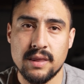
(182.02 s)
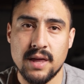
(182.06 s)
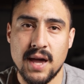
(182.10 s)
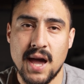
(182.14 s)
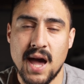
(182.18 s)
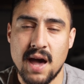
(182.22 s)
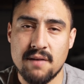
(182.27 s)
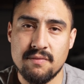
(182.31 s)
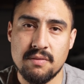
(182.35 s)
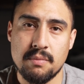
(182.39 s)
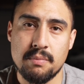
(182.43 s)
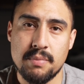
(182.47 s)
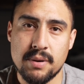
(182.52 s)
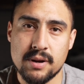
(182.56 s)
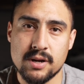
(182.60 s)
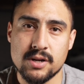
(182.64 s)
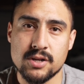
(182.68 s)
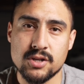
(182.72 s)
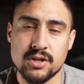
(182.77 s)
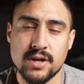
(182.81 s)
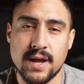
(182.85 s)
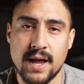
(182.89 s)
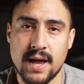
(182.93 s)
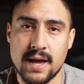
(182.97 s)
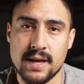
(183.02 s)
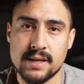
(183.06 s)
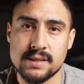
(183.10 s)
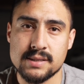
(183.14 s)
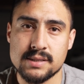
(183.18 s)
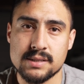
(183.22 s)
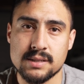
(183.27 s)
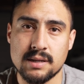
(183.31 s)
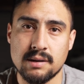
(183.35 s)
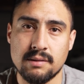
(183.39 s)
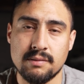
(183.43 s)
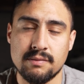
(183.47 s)
they have a better
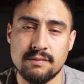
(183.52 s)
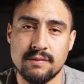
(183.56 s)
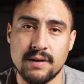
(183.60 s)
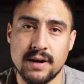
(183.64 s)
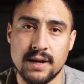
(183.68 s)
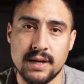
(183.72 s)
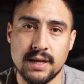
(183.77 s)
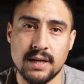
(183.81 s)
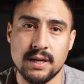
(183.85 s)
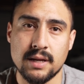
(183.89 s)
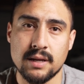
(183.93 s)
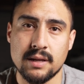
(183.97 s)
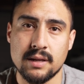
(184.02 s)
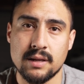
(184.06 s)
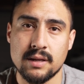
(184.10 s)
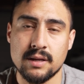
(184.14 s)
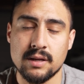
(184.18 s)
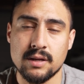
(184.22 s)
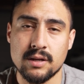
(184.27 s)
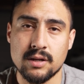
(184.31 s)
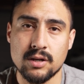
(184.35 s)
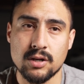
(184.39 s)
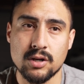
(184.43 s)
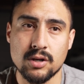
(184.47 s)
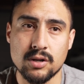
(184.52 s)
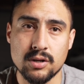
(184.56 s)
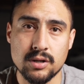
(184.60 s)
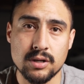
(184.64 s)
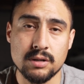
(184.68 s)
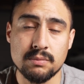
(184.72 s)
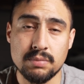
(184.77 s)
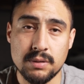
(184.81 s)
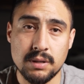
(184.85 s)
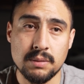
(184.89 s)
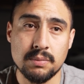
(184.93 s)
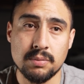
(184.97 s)
chance of finding
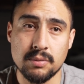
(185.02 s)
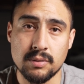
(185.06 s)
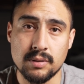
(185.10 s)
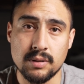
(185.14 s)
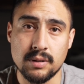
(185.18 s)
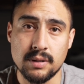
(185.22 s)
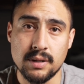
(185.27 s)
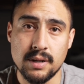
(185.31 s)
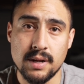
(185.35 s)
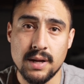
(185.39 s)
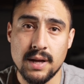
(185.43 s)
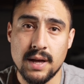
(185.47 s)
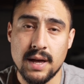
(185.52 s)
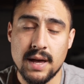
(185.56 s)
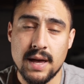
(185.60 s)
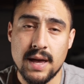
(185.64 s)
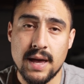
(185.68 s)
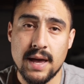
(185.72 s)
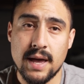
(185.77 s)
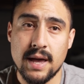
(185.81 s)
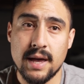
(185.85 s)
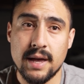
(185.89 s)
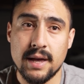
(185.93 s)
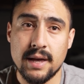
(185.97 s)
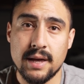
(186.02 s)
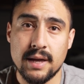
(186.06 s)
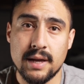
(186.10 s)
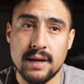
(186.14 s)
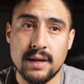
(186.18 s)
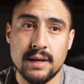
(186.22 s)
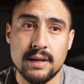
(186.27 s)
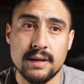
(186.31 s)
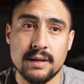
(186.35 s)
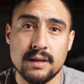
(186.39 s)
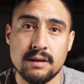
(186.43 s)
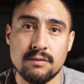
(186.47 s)
good people.
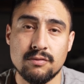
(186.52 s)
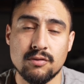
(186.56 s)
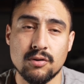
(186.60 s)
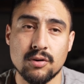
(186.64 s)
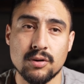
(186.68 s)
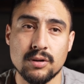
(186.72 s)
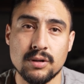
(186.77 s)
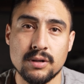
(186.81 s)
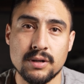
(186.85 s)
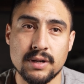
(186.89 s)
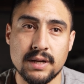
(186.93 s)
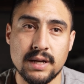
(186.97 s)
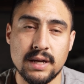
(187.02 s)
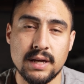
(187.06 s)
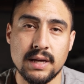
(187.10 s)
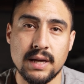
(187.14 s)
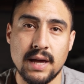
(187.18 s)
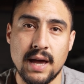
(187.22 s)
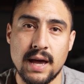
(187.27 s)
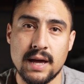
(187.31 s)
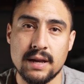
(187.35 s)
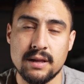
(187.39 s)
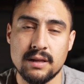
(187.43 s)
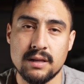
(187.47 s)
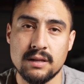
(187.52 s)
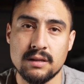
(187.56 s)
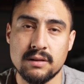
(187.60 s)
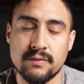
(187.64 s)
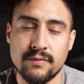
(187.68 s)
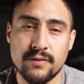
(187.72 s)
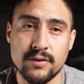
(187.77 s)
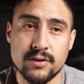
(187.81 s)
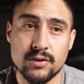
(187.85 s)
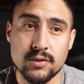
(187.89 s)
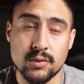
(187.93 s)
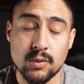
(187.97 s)
And if you're looking at an
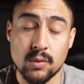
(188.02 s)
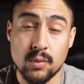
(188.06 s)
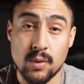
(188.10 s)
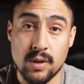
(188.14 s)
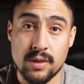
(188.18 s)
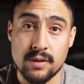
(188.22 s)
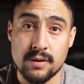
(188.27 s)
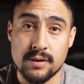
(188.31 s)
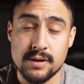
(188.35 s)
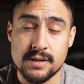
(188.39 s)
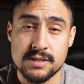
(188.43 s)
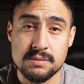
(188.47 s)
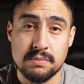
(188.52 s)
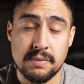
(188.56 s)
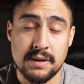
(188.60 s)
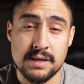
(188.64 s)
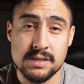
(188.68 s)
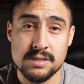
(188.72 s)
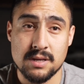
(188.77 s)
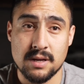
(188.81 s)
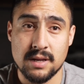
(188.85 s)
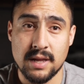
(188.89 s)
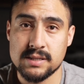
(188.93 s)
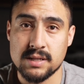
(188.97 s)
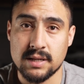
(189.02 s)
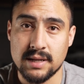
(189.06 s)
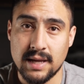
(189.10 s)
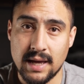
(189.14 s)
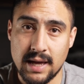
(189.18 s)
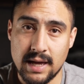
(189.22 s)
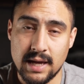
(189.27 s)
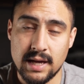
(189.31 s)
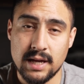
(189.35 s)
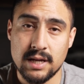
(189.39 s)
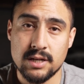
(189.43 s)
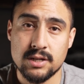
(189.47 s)
individual, whether it's based on
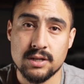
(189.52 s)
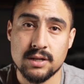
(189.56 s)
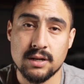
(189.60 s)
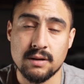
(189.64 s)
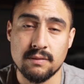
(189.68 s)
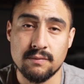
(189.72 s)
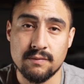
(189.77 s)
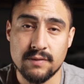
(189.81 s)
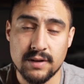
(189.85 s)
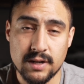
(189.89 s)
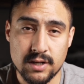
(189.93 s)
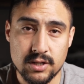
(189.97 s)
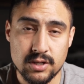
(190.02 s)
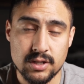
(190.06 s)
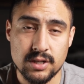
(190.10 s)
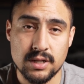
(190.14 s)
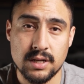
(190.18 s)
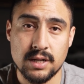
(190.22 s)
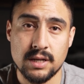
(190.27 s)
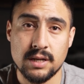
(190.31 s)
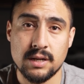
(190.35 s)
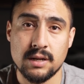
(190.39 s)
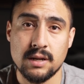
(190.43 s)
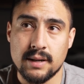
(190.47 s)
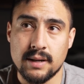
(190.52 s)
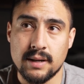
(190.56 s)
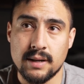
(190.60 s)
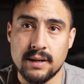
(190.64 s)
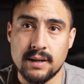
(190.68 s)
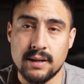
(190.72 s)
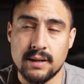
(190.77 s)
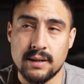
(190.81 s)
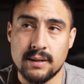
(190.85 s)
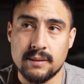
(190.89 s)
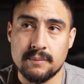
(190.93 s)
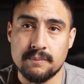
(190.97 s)
age, conviction,
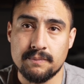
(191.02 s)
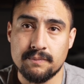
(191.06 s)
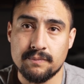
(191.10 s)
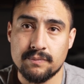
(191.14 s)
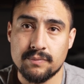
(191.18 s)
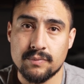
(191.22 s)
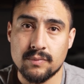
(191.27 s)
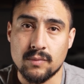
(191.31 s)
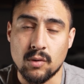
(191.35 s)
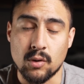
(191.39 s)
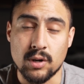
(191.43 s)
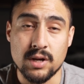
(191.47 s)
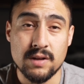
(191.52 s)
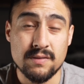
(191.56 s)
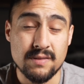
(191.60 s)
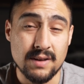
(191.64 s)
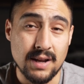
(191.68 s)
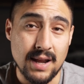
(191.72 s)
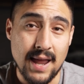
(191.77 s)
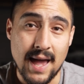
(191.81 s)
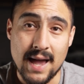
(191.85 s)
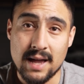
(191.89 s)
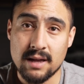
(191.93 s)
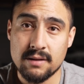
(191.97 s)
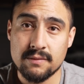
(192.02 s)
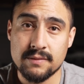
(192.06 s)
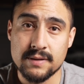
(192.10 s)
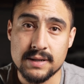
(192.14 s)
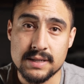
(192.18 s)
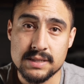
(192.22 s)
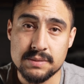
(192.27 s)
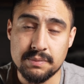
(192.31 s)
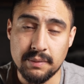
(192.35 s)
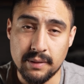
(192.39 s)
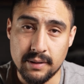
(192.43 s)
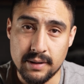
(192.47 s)
or even lack of
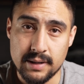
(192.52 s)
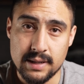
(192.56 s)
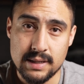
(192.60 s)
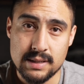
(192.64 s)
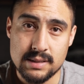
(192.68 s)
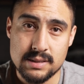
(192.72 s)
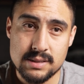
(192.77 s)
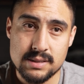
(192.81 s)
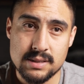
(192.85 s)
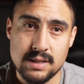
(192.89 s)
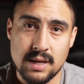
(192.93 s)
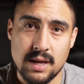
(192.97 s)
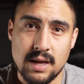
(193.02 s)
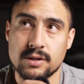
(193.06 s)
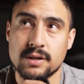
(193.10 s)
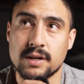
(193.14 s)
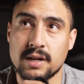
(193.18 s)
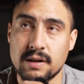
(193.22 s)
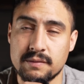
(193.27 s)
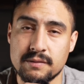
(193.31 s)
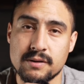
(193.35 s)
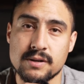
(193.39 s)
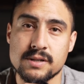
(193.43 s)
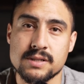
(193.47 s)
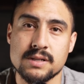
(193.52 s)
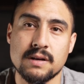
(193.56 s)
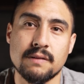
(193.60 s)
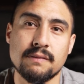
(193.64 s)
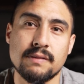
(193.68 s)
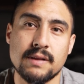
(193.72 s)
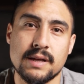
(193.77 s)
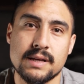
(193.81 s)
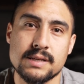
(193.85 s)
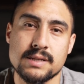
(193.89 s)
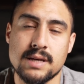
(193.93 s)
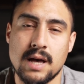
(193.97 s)
experience, you're giving
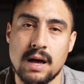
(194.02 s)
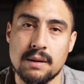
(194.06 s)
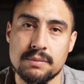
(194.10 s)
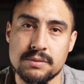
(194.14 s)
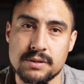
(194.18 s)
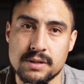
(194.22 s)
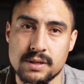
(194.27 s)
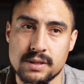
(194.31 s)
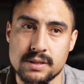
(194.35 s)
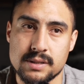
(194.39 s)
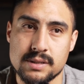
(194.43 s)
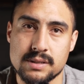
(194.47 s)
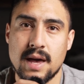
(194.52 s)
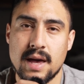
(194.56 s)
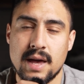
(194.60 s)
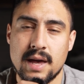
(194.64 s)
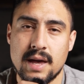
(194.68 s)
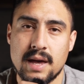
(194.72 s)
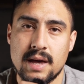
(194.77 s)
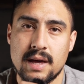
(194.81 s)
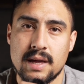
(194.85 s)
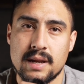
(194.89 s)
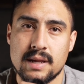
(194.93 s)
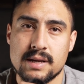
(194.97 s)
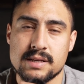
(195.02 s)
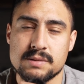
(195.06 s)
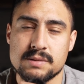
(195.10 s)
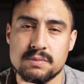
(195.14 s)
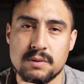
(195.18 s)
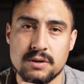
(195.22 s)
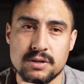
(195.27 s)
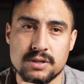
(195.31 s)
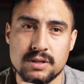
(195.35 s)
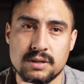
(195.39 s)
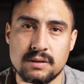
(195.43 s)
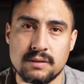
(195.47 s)
yourself less options. And
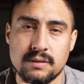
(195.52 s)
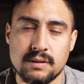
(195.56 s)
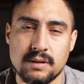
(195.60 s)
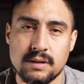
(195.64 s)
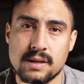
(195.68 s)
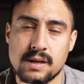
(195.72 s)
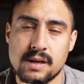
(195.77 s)
especially